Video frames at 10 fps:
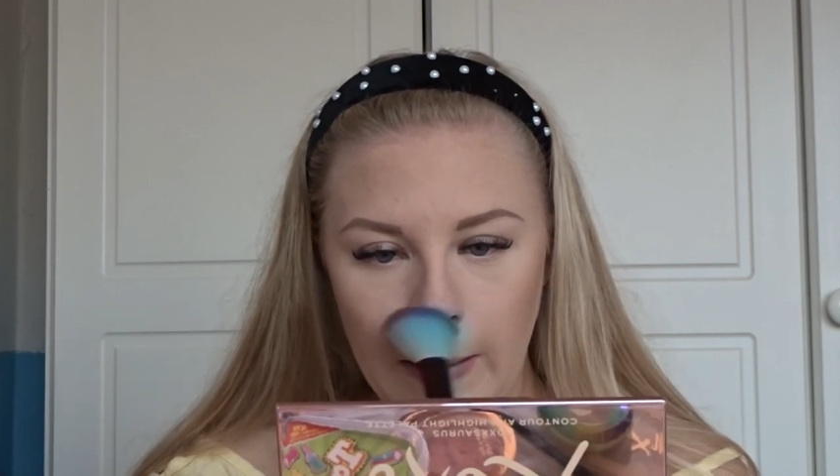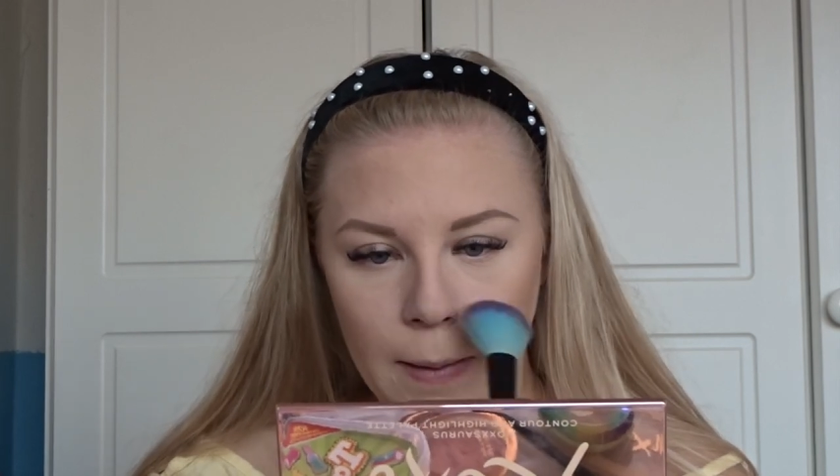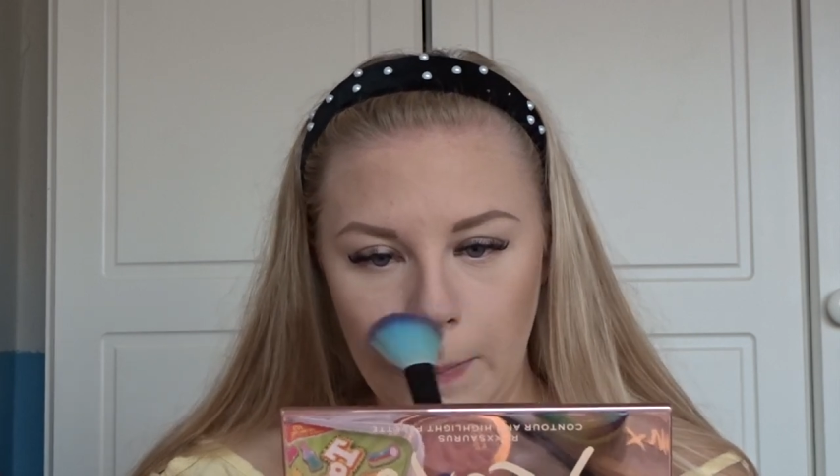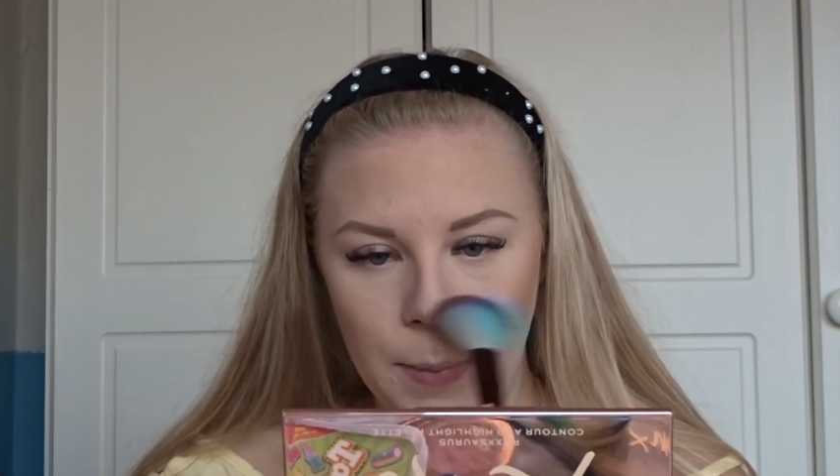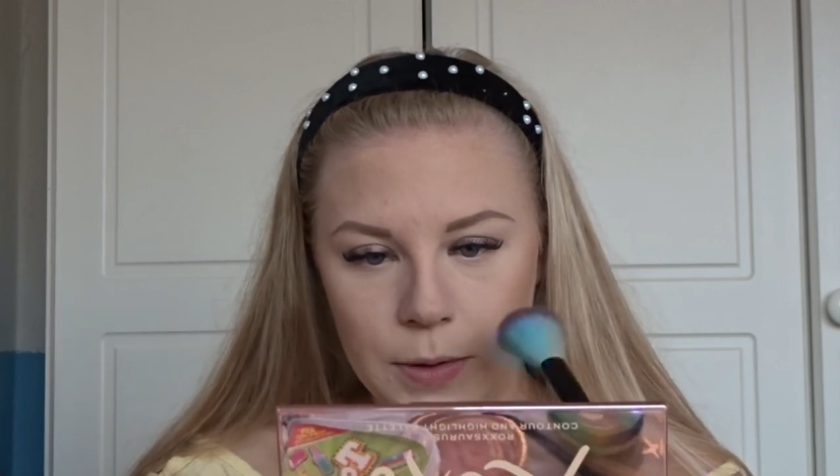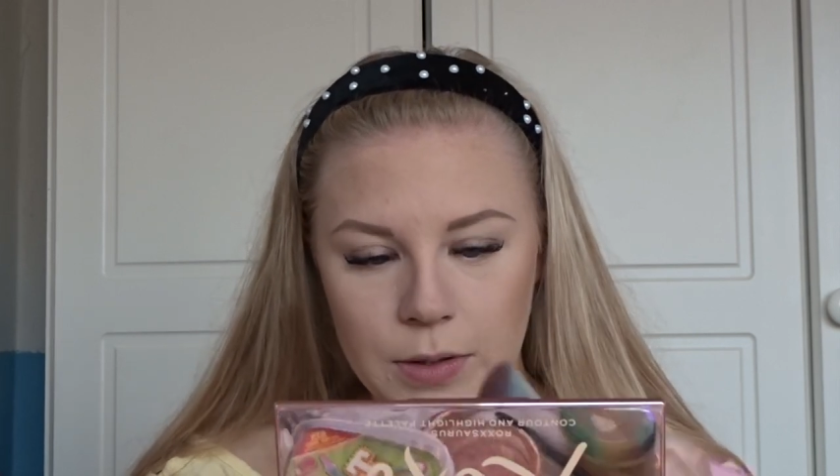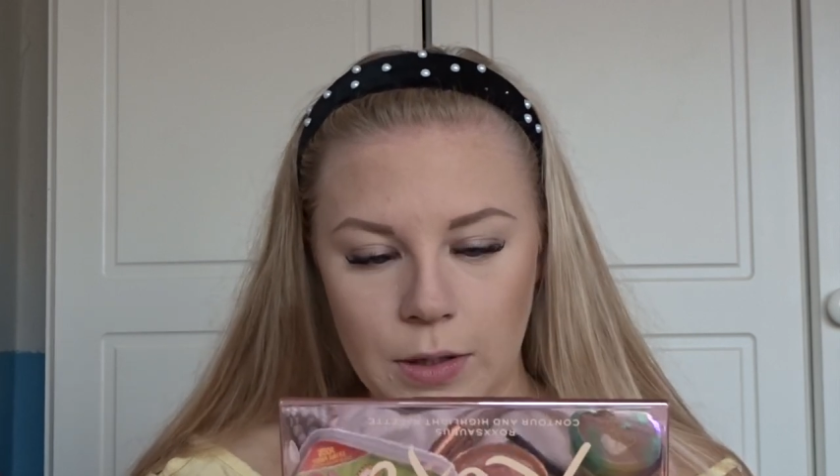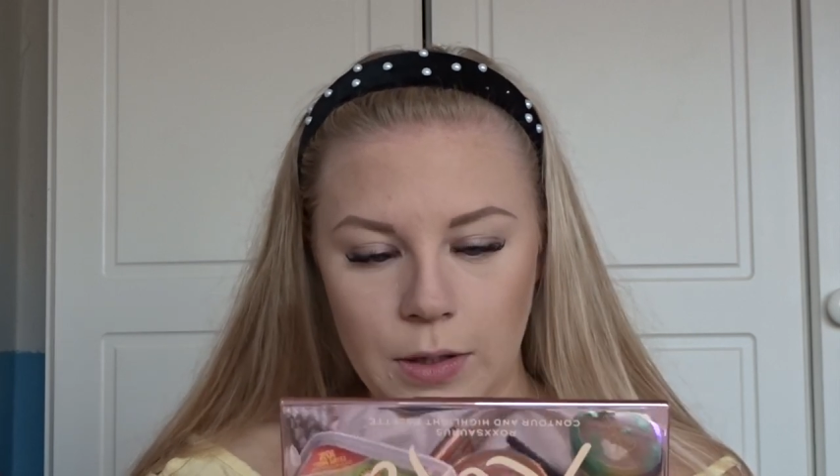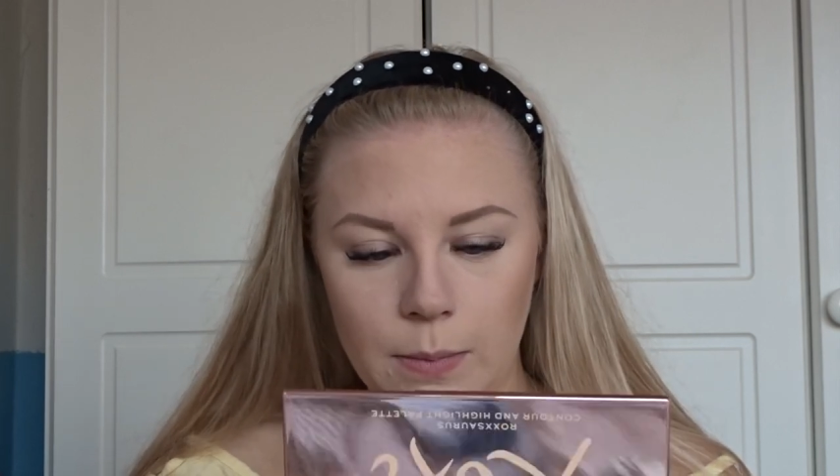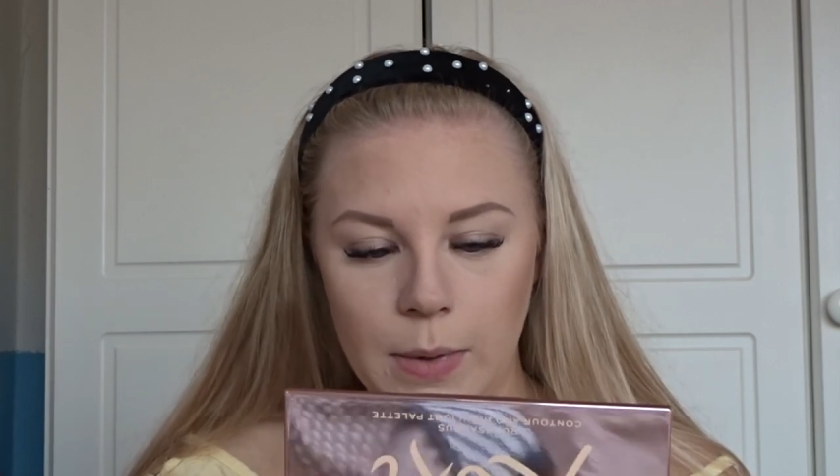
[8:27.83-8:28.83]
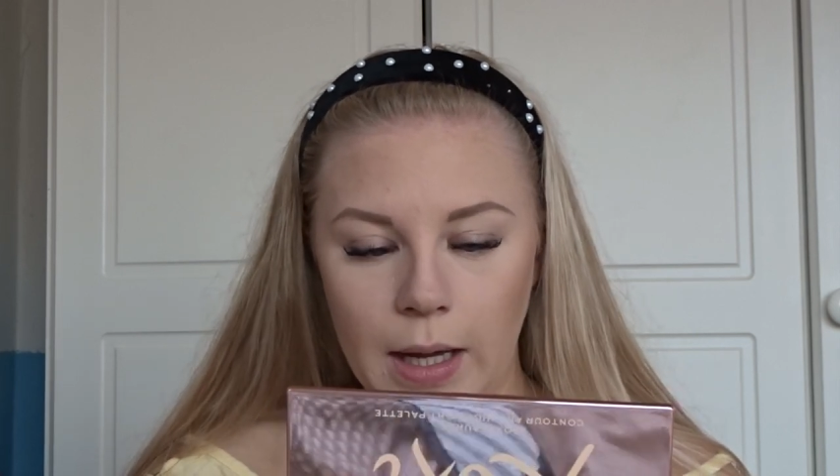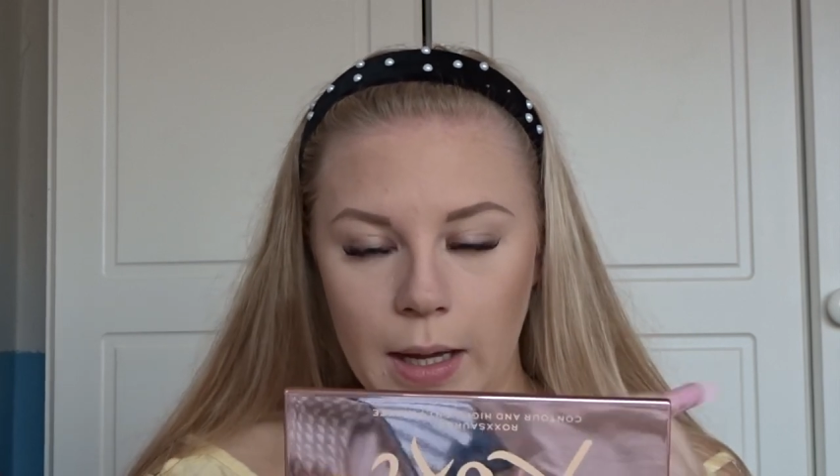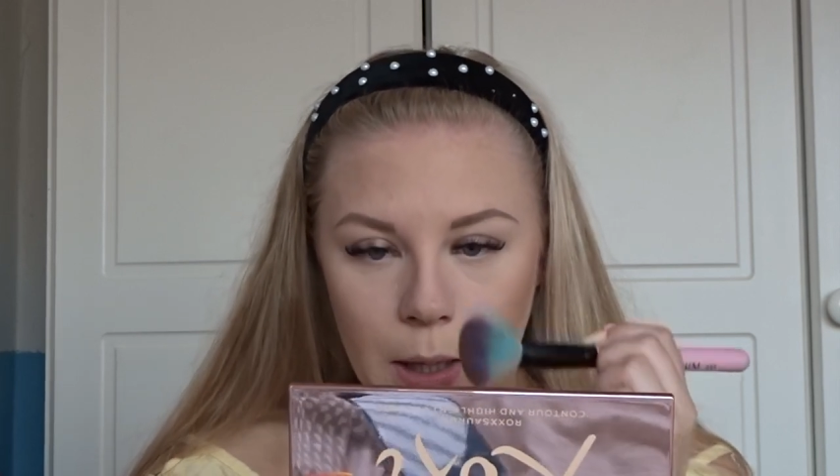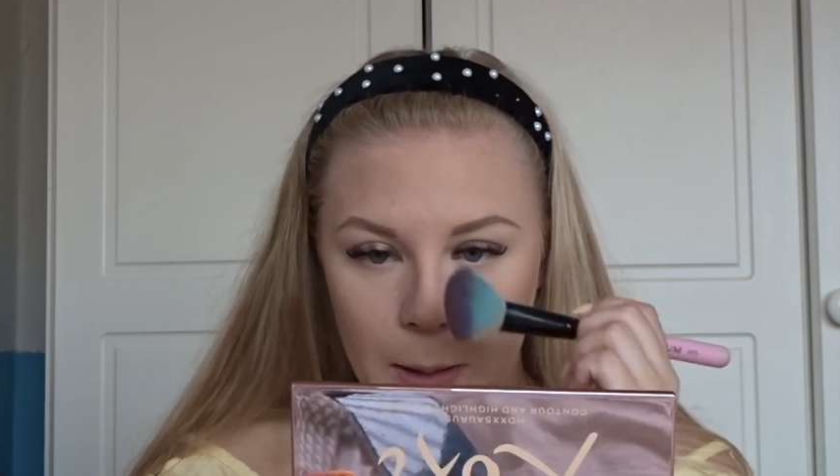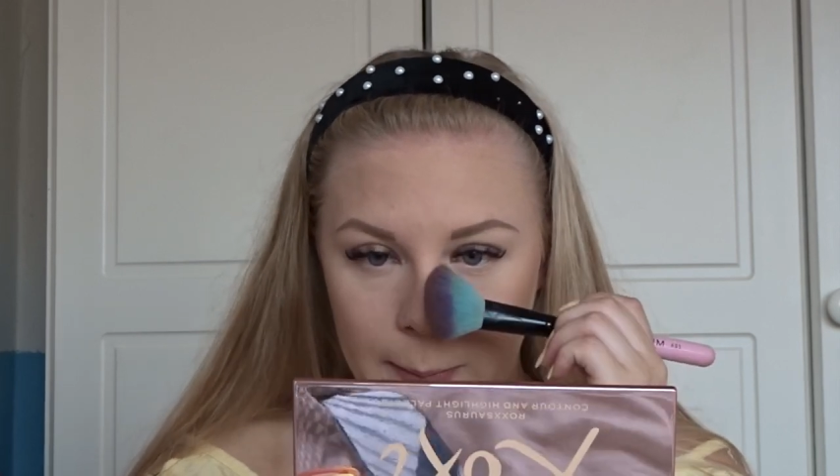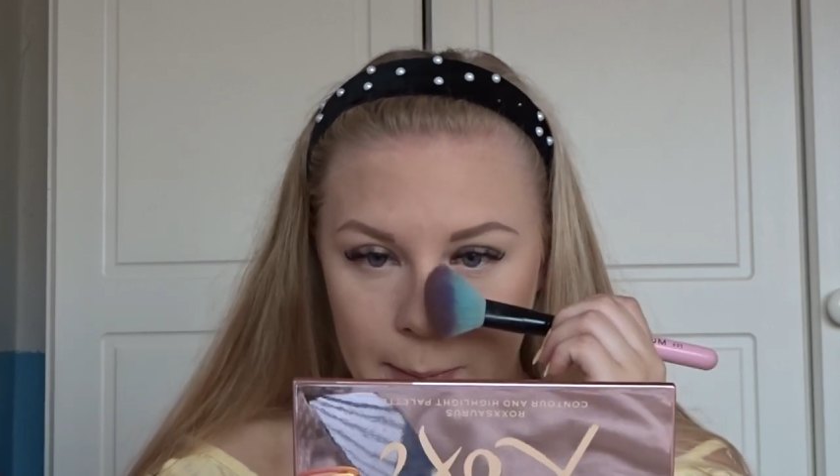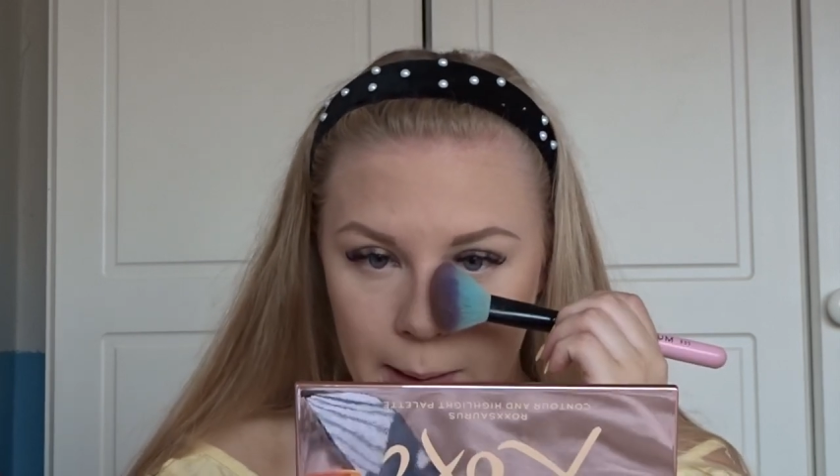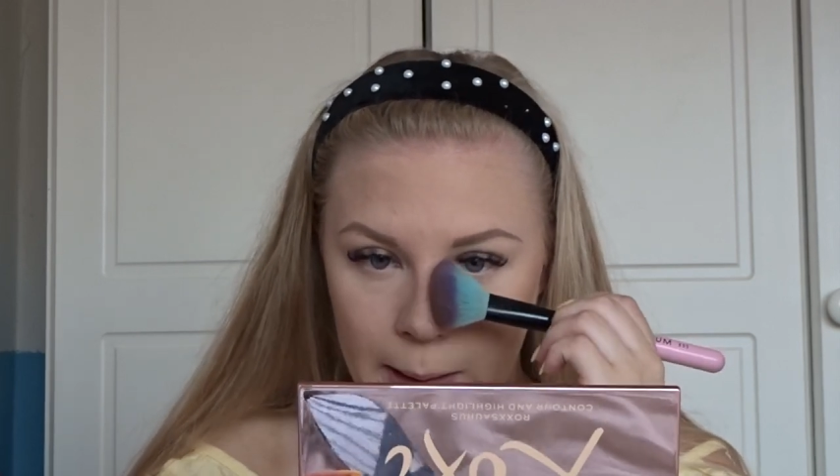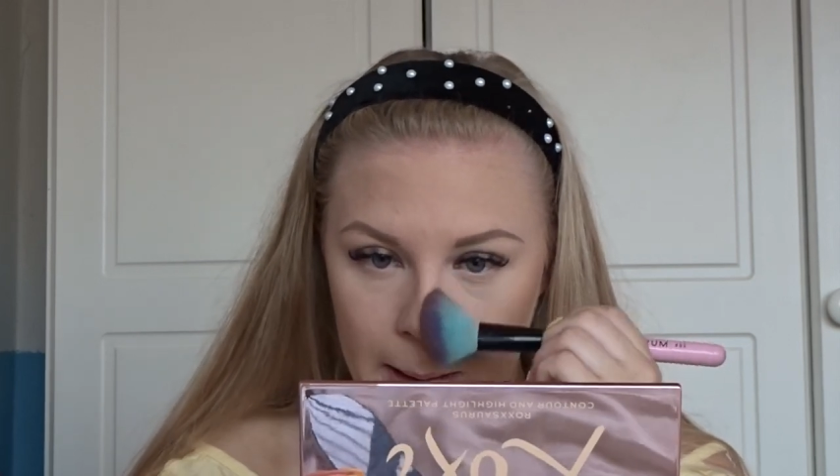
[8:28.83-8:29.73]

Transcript: the bottom. Um,